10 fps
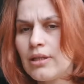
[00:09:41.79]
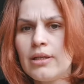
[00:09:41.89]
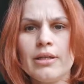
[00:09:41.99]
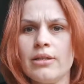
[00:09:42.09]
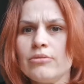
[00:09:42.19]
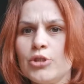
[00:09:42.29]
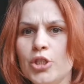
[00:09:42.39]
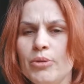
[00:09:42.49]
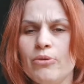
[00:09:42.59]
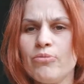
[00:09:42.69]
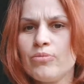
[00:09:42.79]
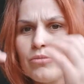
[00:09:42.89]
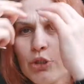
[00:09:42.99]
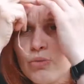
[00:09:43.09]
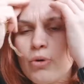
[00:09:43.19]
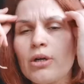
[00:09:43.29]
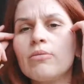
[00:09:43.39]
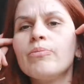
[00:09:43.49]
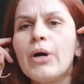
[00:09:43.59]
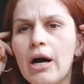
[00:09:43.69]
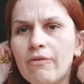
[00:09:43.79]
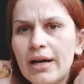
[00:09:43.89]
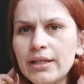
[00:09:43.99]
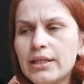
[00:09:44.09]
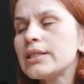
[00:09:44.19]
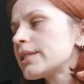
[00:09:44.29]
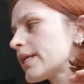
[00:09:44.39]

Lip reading: Linen should work fine in this